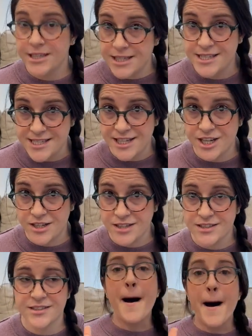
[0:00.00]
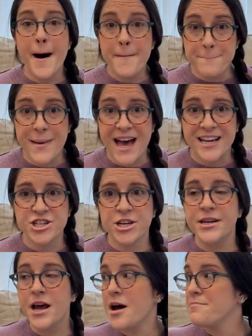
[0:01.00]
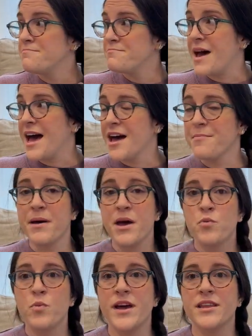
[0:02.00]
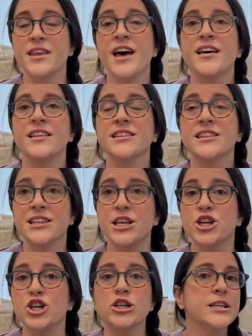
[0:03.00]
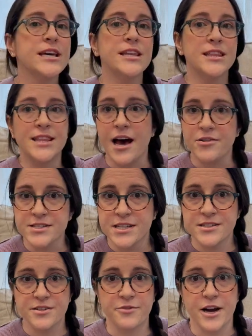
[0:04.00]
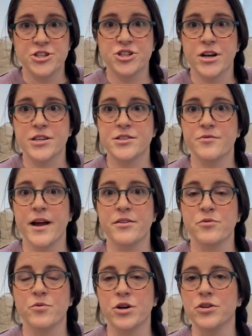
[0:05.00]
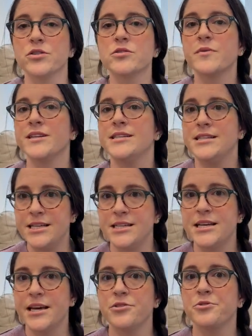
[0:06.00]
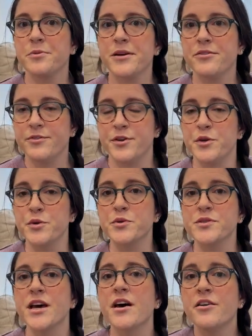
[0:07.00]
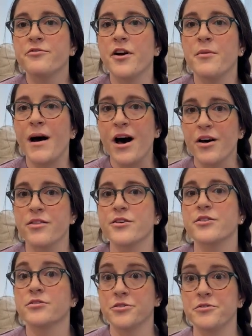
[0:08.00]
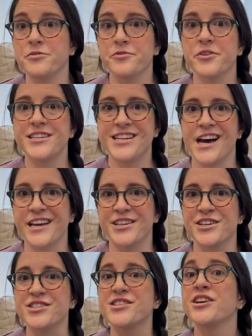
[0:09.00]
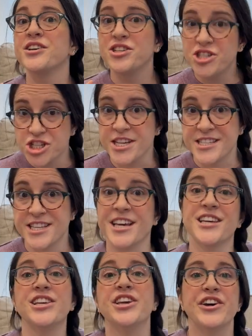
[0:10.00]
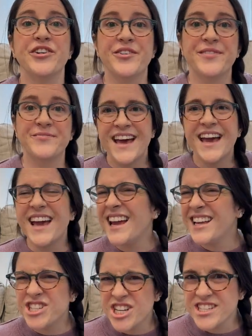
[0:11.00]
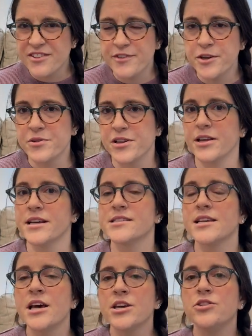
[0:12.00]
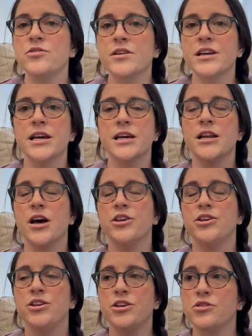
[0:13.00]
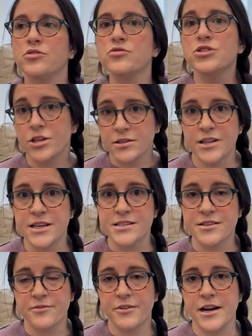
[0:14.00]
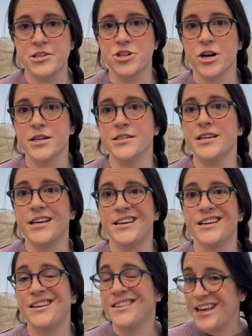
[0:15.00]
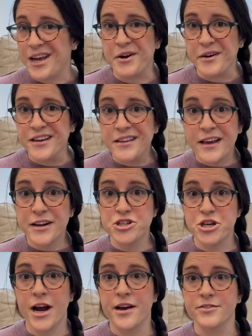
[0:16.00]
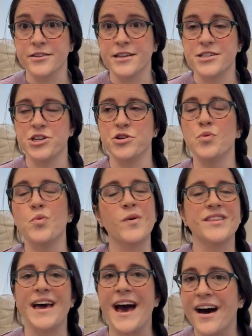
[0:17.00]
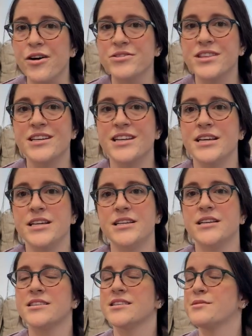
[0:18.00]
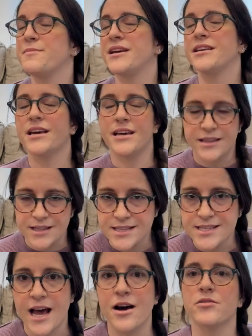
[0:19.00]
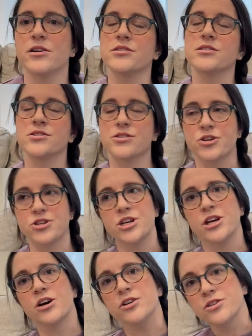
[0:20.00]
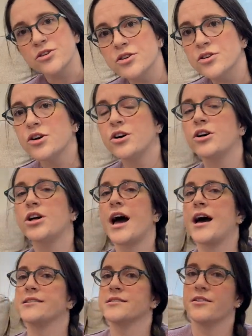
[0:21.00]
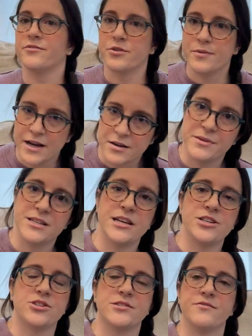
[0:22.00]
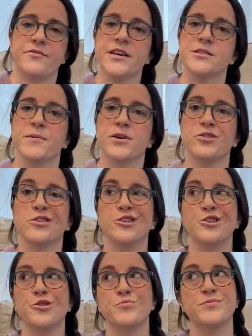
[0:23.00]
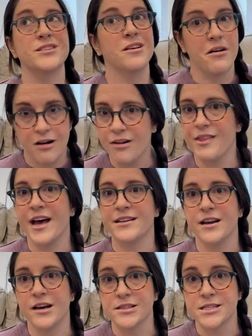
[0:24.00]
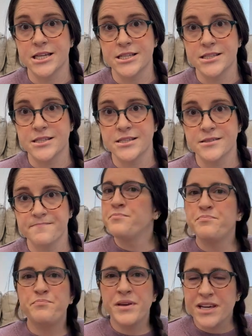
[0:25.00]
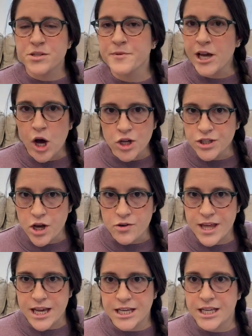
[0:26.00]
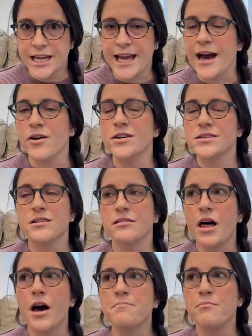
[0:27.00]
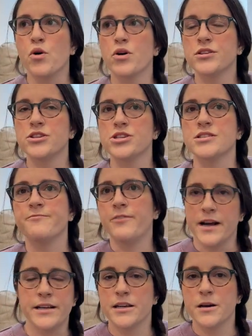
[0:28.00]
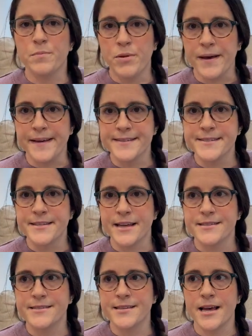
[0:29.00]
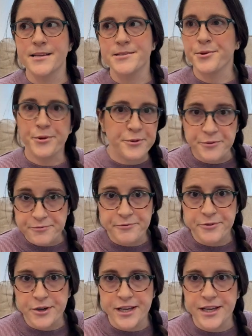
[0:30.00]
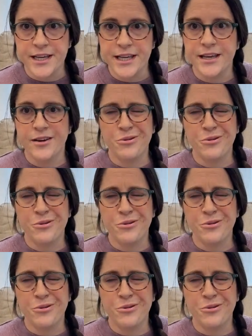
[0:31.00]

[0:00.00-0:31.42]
easier. Imagine a map with literally thousands of restaurants around the world with detailed reviews from other gluten-free diners just like you. In just a few clicks, you can get a huge list of restaurants in the area that you're traveling to without the need to spend endless hours searching on Google, asking for recommendations in Facebook groups, all that nonsense. Because we all know that eating out is a lot more than just finding a place that says gluten-free